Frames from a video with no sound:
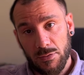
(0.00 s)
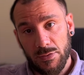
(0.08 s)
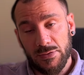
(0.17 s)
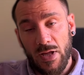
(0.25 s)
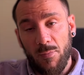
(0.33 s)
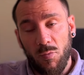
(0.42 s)

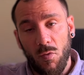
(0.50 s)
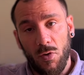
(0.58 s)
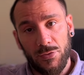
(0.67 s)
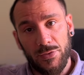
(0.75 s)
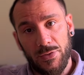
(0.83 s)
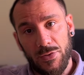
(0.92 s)
tap
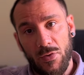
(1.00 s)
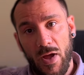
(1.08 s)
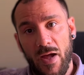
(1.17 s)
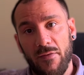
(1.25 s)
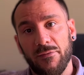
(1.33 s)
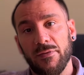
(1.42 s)
water you
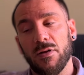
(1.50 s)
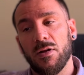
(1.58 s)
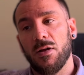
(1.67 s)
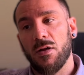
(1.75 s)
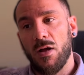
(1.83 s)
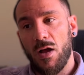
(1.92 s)
have
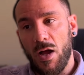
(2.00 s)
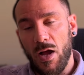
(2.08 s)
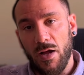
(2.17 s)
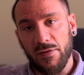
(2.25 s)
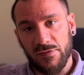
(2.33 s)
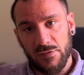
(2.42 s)

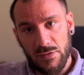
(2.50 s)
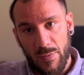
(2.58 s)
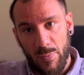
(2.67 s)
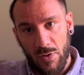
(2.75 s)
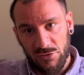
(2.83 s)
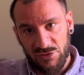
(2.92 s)
has
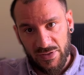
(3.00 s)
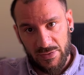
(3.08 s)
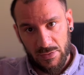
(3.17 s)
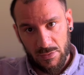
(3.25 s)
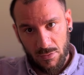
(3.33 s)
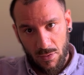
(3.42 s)

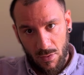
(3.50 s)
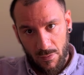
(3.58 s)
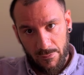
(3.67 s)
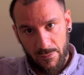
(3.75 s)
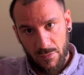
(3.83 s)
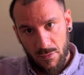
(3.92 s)
deposit
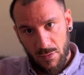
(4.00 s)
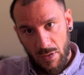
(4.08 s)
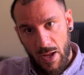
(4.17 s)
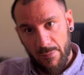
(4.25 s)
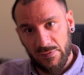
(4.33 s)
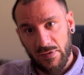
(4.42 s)
of
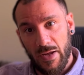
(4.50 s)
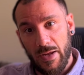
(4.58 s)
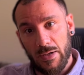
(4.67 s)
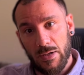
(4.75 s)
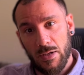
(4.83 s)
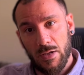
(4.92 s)

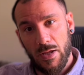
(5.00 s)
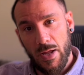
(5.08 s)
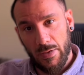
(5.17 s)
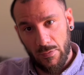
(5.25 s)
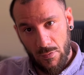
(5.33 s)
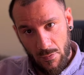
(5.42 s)
limescale
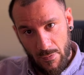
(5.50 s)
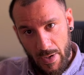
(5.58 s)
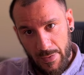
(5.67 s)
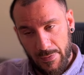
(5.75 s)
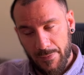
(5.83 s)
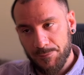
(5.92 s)
and
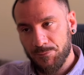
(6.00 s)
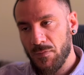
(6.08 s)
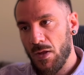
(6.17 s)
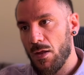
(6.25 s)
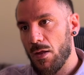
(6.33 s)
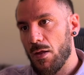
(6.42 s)
chloride.
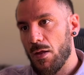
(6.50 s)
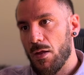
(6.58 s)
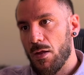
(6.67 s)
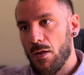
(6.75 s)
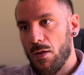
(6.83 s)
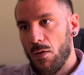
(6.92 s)

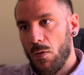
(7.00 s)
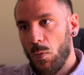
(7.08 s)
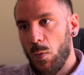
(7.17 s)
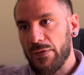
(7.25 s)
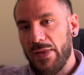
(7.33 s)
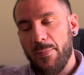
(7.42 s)

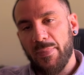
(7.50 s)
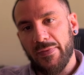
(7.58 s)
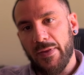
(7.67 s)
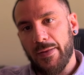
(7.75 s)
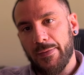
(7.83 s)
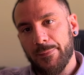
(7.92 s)
What happened
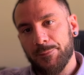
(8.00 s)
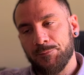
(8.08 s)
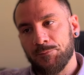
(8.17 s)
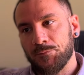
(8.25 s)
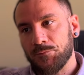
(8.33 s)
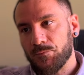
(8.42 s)
then?
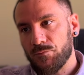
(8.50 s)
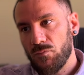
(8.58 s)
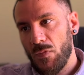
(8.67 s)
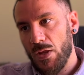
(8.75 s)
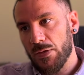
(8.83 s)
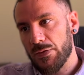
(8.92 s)

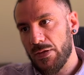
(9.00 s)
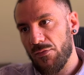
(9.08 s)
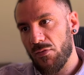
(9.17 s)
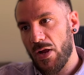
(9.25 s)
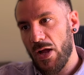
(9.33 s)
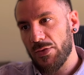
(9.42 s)
The
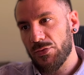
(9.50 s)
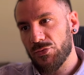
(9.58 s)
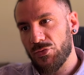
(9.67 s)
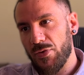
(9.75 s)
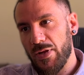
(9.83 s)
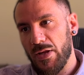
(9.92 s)
avocado
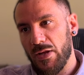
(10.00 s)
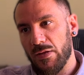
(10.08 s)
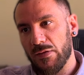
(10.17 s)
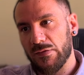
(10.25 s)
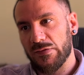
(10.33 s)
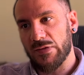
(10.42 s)
tree
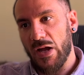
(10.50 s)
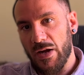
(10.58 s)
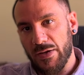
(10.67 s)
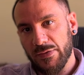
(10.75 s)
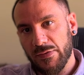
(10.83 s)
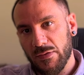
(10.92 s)

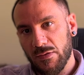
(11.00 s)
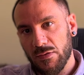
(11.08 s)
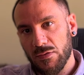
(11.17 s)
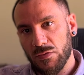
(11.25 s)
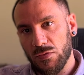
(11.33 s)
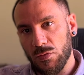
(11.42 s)
starts
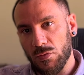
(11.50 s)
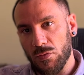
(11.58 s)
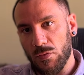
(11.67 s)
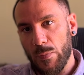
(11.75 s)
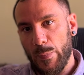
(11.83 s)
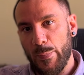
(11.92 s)

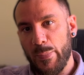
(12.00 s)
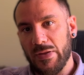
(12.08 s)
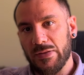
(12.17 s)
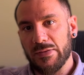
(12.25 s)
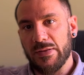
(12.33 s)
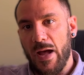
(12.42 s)
to
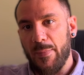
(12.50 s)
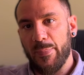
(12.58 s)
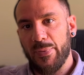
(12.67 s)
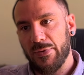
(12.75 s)
build up